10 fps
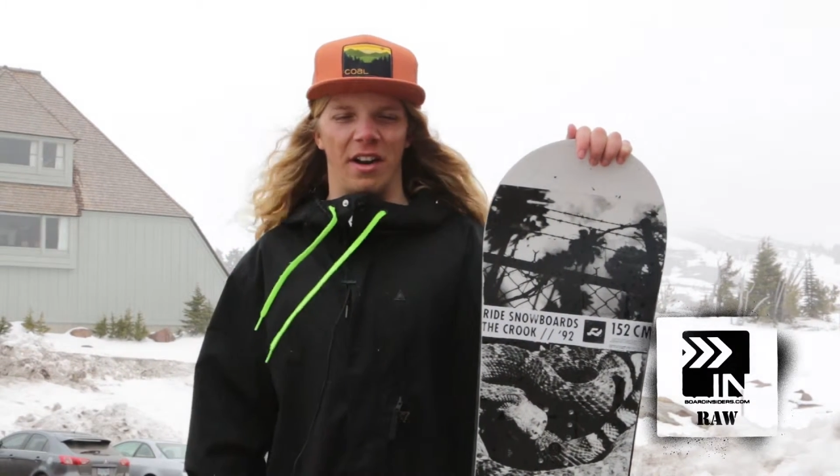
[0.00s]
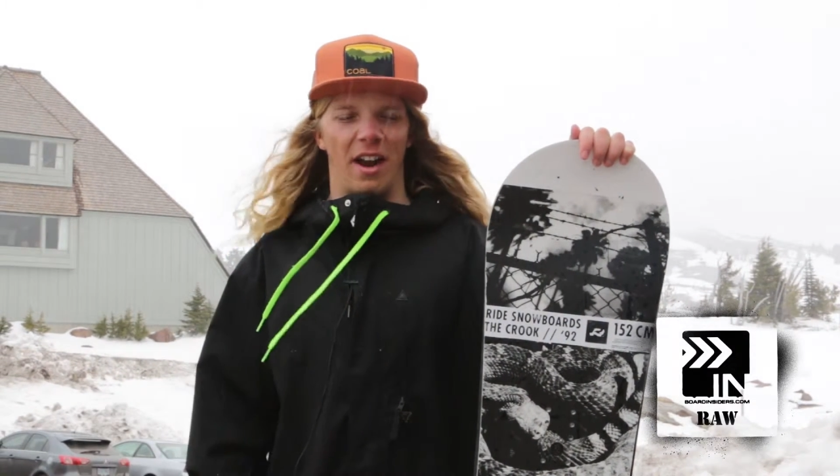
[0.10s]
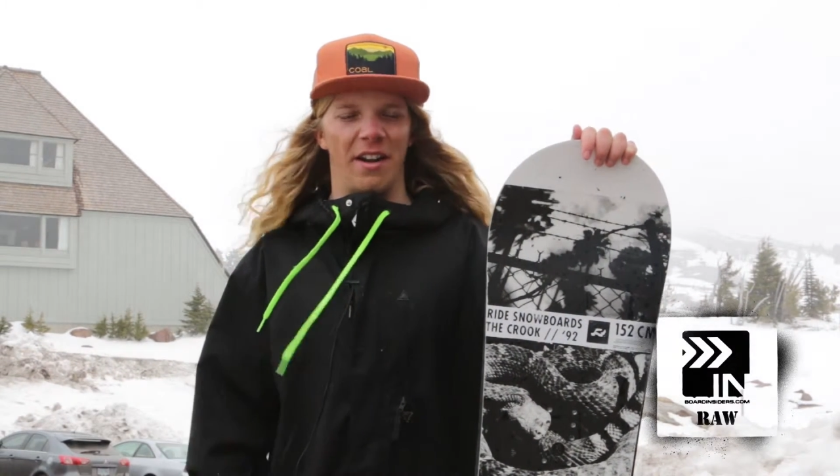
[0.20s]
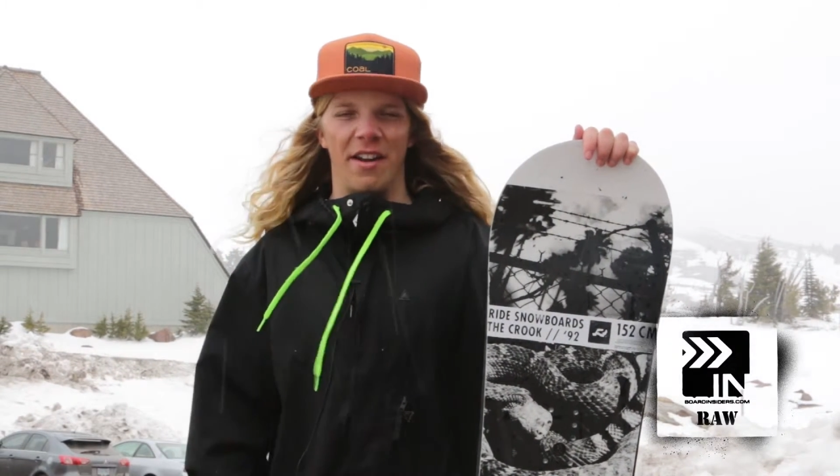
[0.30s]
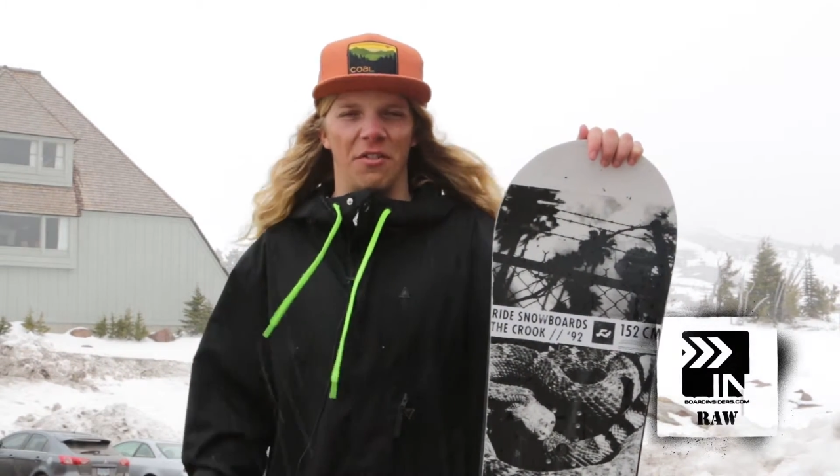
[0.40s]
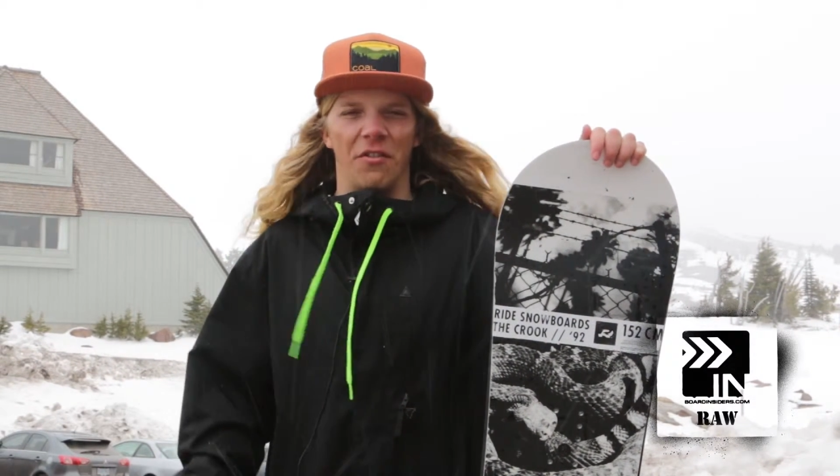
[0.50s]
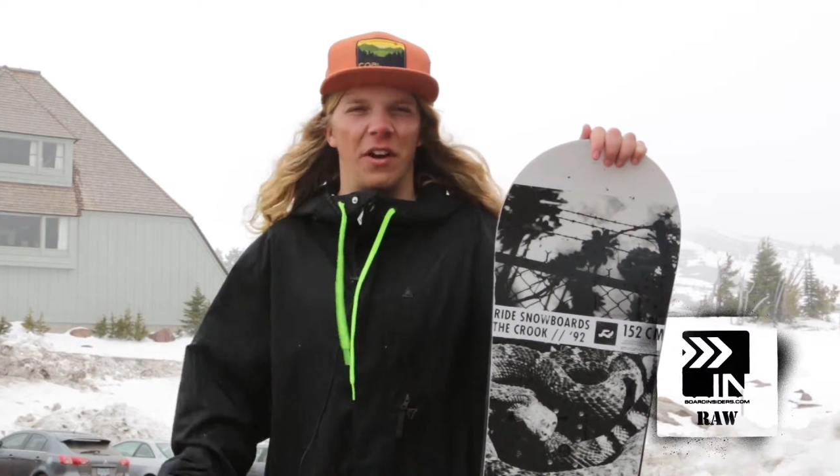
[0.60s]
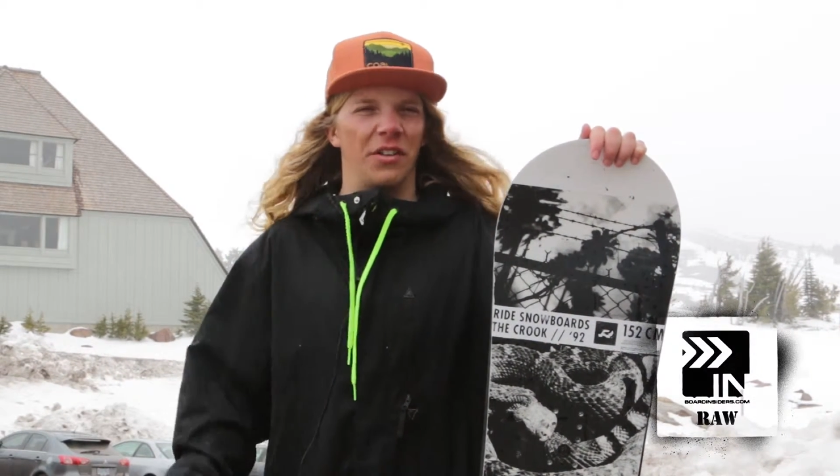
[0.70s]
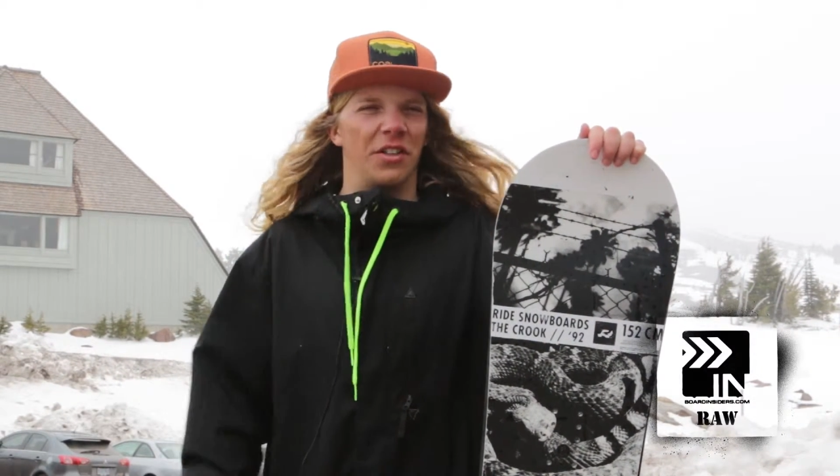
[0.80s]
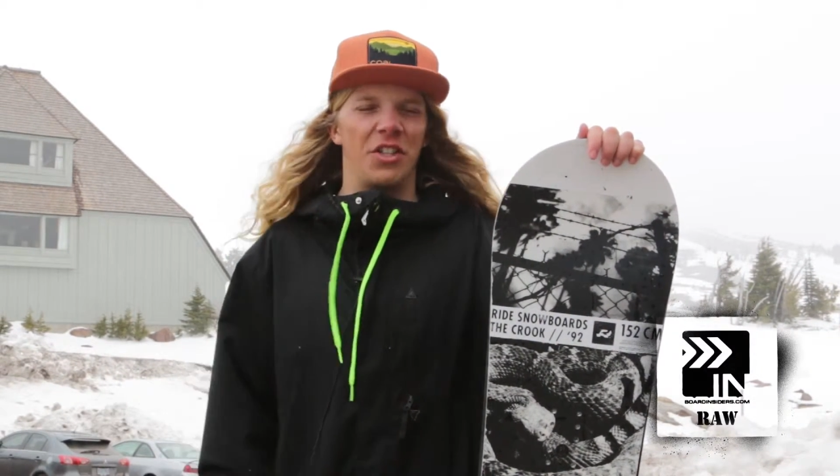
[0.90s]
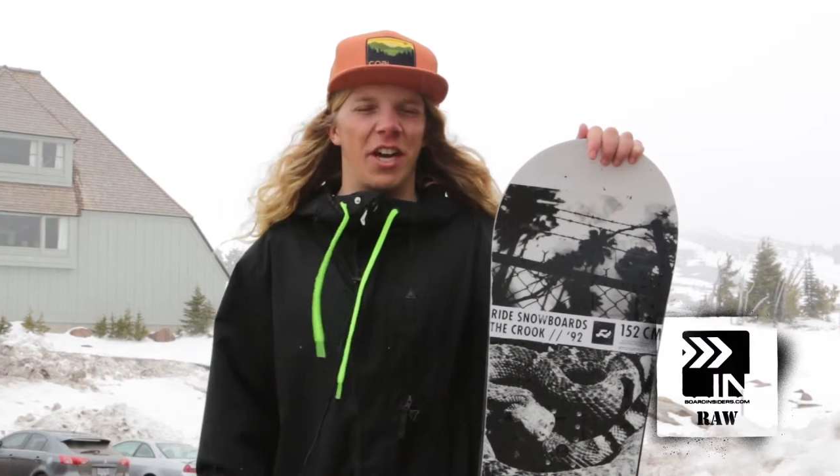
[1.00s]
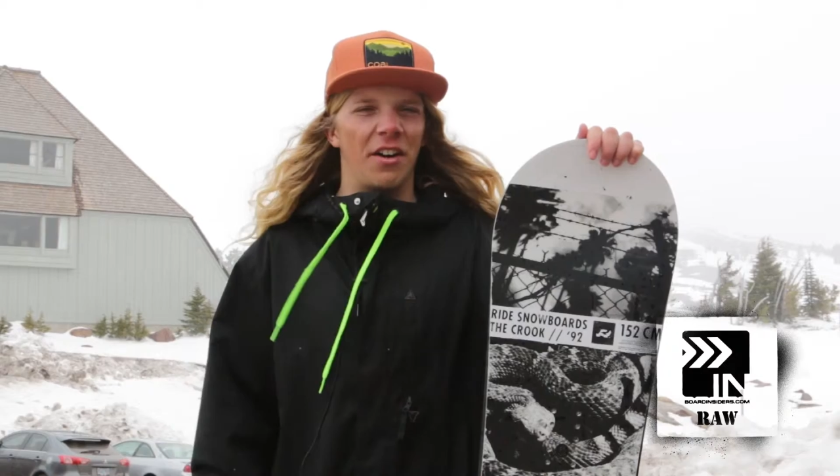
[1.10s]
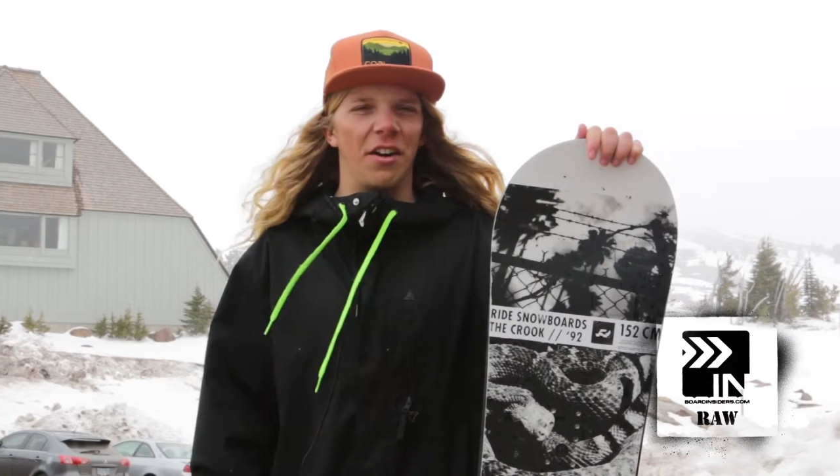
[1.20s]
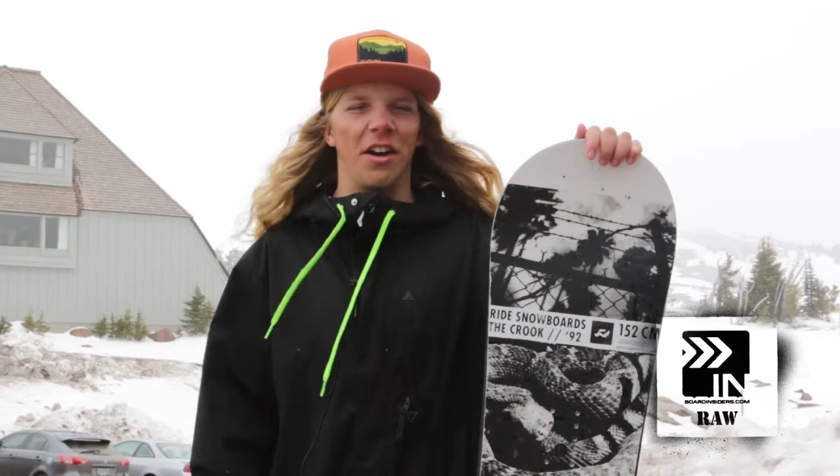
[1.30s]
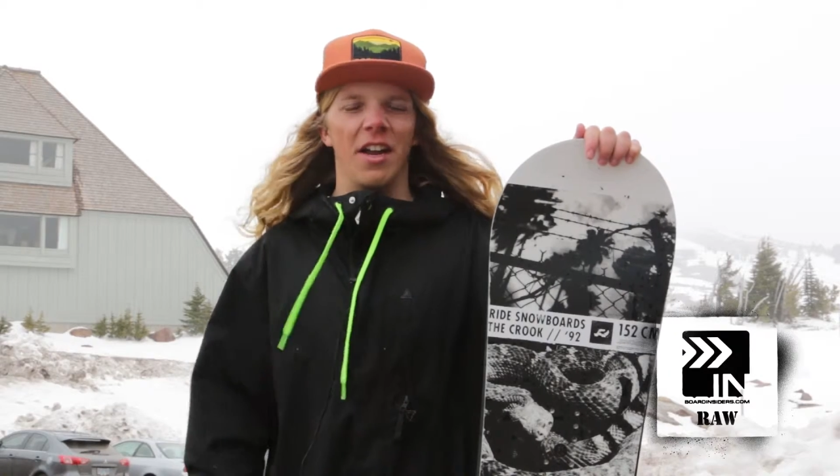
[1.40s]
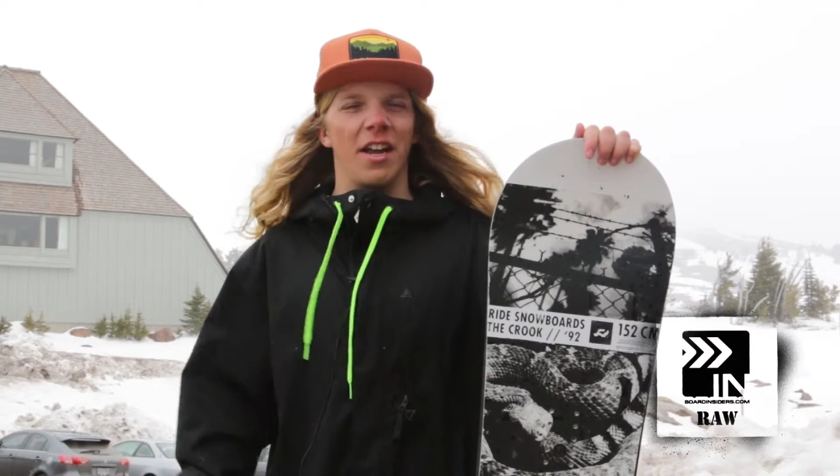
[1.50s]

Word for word: I'd never felt chatter.